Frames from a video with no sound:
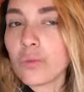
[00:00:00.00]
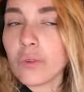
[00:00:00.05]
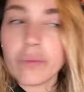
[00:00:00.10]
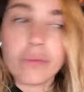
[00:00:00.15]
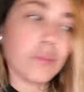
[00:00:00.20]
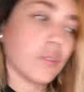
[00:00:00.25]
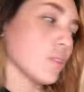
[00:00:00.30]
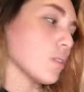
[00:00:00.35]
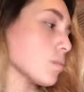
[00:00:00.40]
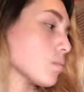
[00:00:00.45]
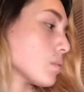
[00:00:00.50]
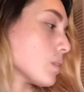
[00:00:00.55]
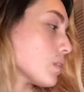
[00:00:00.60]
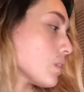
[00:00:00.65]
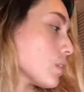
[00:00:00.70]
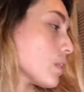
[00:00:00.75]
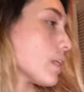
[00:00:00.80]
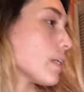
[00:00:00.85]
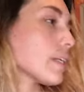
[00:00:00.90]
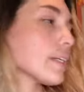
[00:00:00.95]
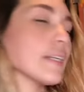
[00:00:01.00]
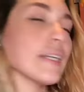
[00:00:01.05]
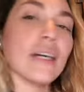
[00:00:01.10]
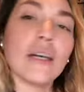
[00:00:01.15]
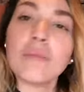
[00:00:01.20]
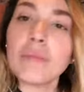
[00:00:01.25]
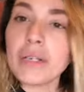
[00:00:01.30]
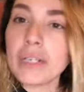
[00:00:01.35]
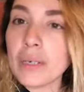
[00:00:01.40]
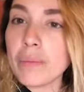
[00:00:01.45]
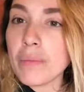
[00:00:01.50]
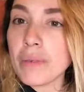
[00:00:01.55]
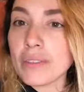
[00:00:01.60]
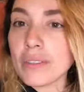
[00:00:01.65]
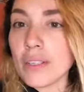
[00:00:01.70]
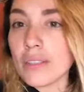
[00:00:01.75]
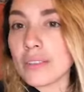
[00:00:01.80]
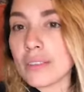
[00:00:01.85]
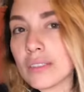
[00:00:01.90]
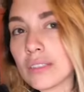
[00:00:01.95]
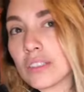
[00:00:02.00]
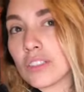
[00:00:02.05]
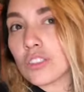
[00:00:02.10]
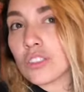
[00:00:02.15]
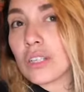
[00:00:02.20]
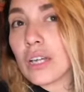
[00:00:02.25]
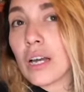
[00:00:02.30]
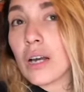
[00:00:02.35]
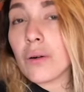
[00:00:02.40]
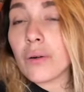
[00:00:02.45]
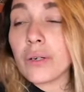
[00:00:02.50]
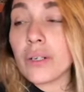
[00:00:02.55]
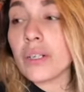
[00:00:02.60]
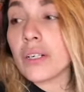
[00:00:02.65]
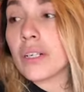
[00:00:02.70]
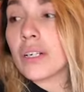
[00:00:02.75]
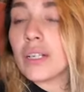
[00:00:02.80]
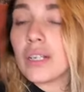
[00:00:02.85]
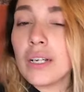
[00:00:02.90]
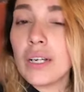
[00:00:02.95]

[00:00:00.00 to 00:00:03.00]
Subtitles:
I've just been hanging out at my grandma's house. I took a shower.